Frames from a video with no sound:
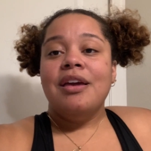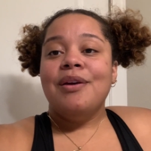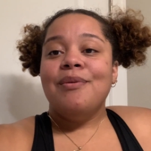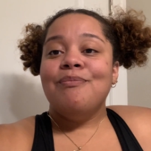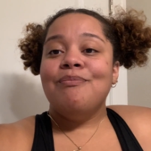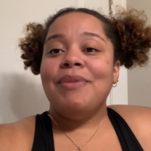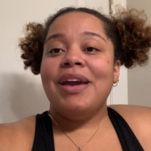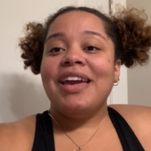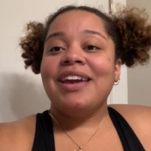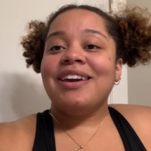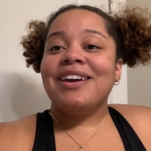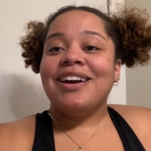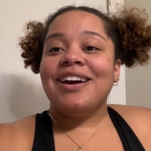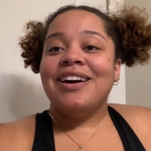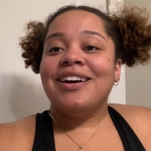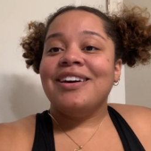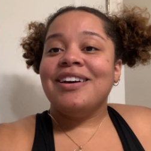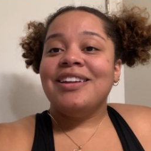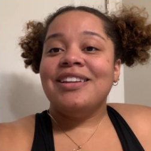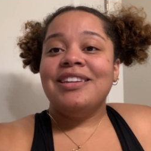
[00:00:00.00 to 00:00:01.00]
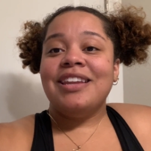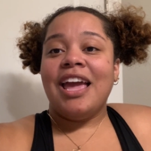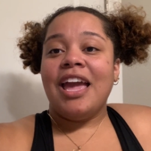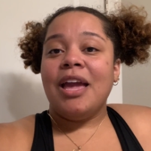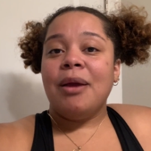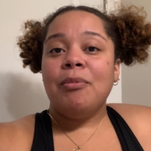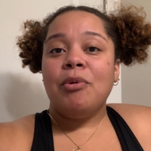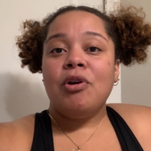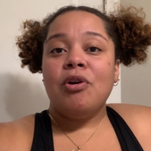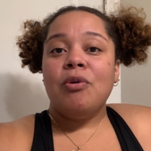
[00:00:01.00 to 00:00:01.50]
make a
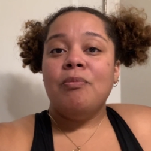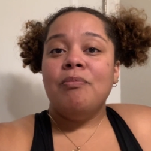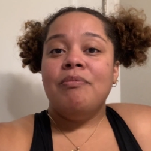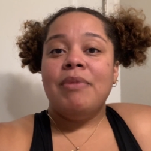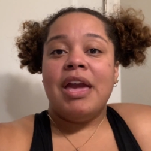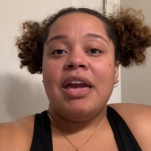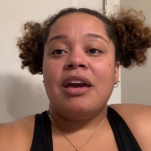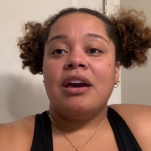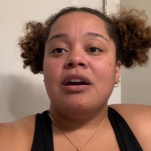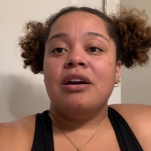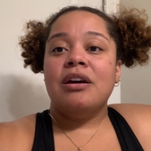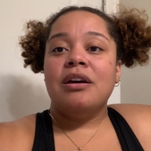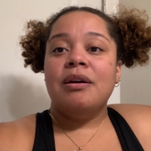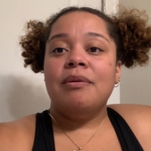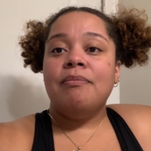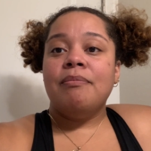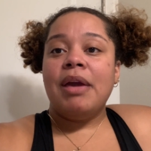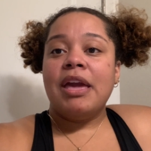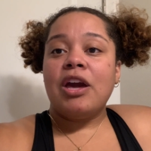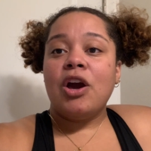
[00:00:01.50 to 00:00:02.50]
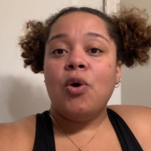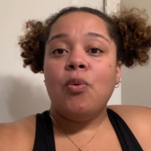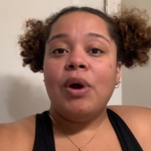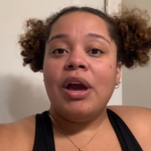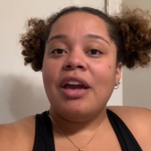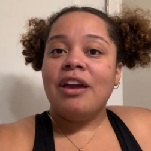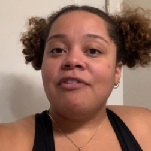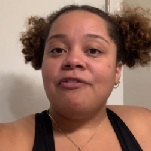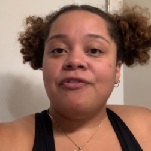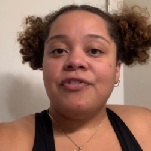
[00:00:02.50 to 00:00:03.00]
name or make a
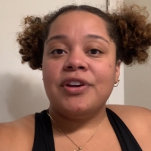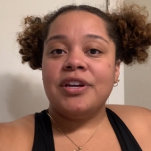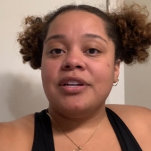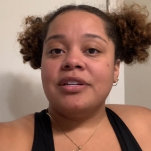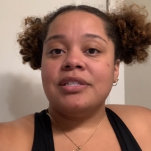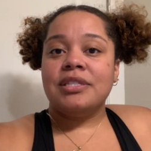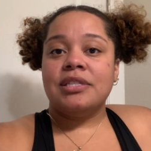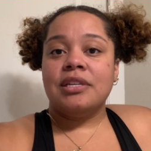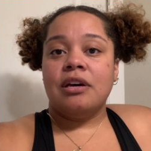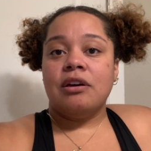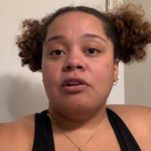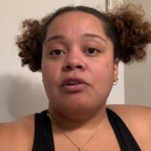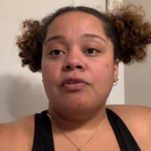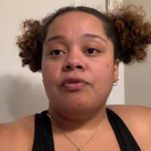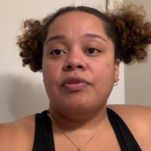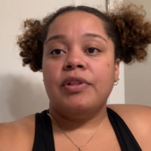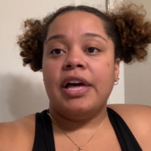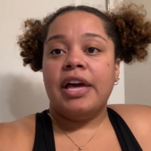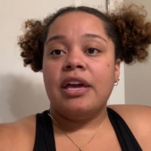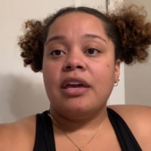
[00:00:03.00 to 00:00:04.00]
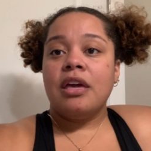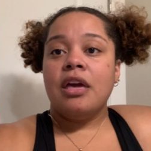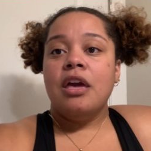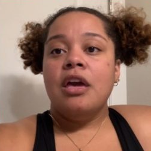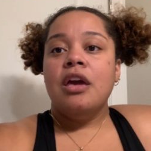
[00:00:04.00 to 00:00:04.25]
way for yourself. Like,